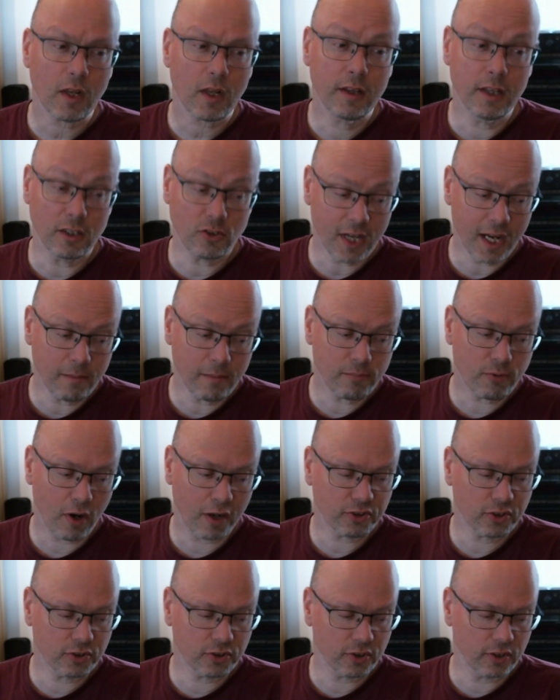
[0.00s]
the same
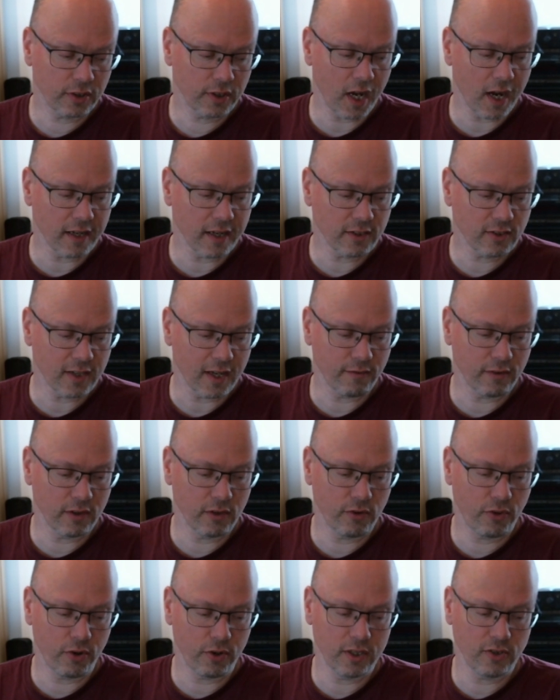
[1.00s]
processor, the
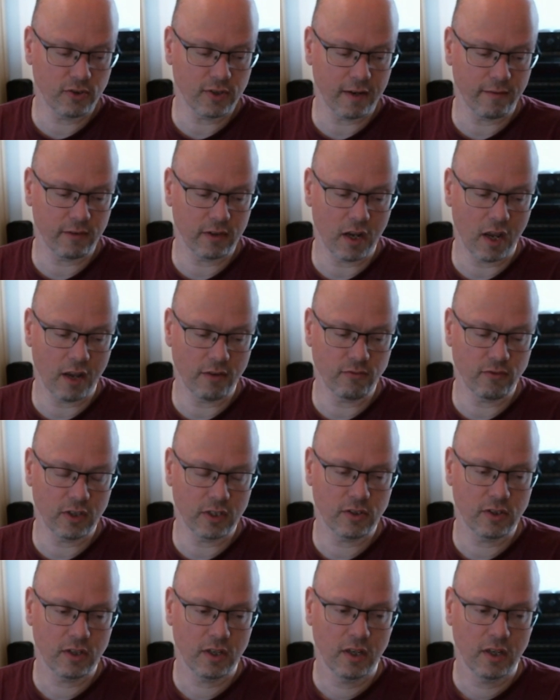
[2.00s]
i7 3700